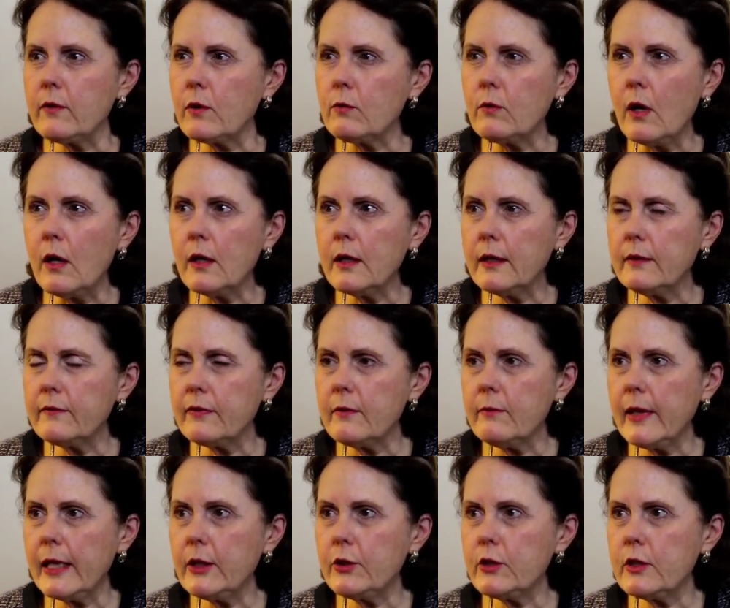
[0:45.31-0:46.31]
wrong
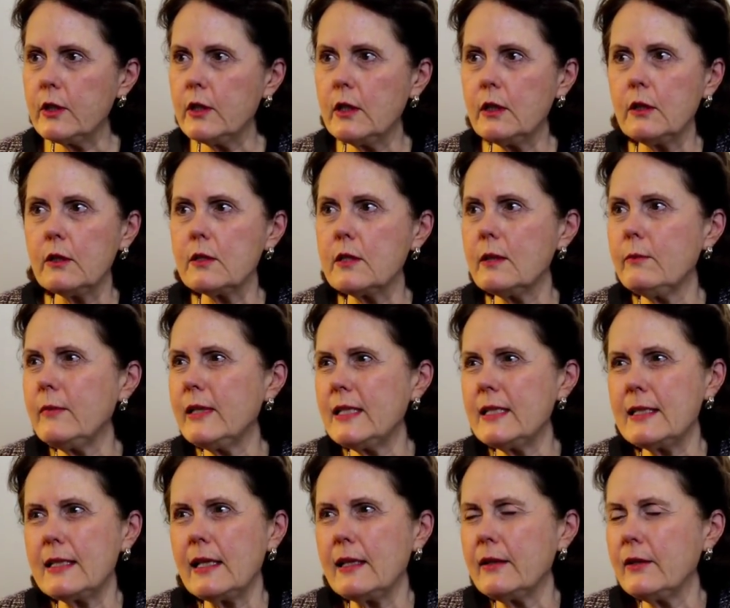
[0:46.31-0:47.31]
information or somebody's
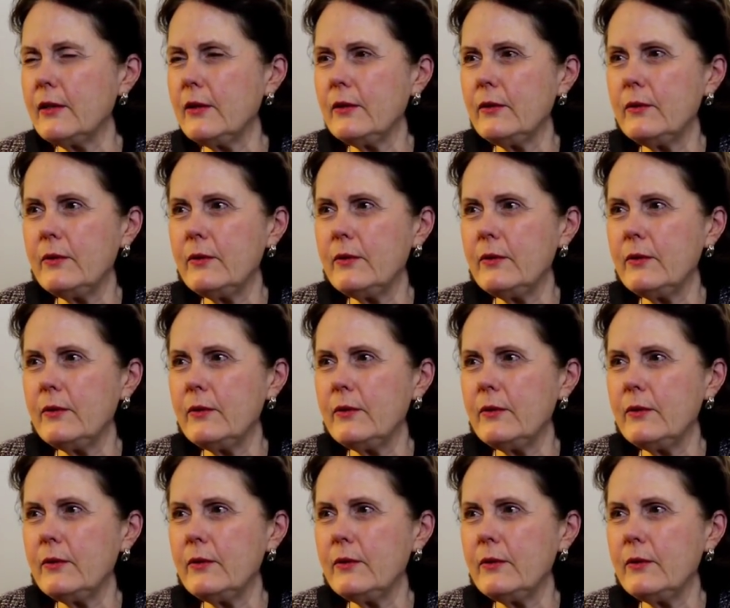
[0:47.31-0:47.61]
telling you